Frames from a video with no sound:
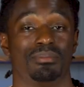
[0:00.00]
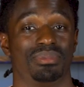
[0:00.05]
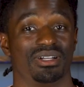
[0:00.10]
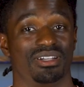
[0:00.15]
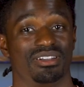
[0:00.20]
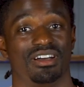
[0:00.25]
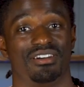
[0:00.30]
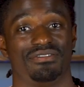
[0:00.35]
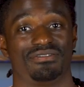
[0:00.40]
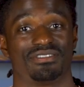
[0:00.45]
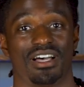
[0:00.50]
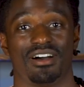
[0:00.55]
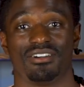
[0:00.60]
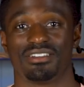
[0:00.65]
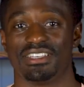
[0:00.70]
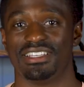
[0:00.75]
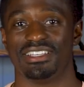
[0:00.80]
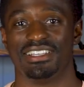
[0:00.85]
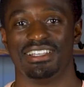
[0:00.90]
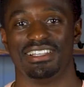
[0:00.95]
But enough
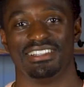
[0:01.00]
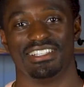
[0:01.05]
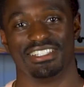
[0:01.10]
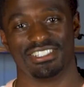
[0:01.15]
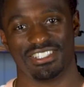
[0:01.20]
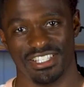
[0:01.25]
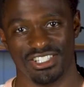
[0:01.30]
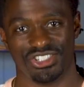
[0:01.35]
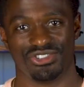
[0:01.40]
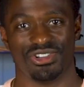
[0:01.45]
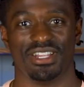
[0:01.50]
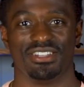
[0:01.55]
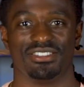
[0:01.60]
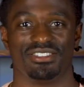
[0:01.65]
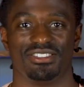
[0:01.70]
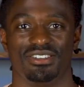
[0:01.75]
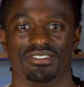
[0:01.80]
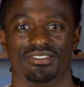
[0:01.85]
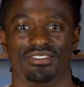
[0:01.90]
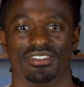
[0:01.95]
talking, let's get straight
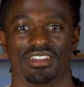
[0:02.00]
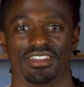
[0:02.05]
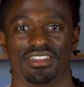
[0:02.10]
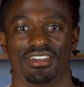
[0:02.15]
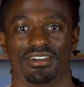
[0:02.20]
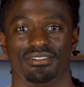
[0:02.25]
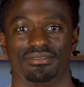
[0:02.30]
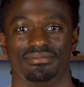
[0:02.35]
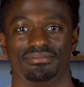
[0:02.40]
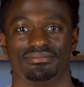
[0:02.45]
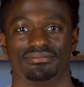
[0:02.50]
into the video.